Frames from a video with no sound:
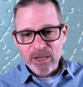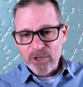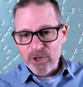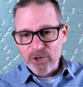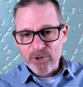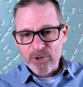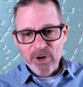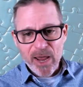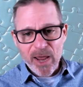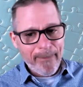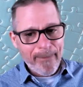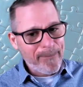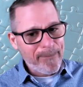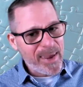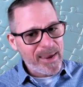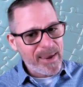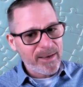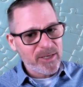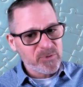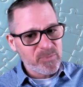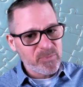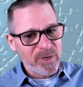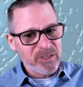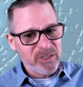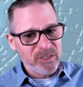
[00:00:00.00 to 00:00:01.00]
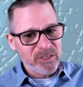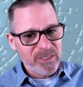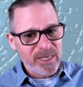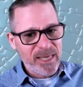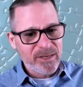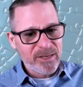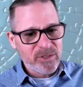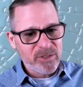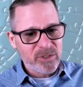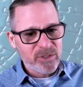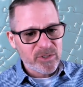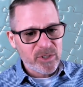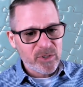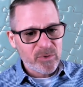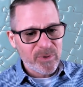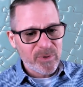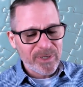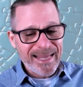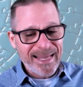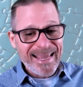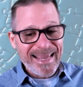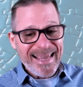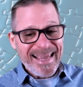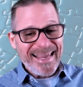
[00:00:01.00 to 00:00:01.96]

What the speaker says: you're not paying as much attention to it,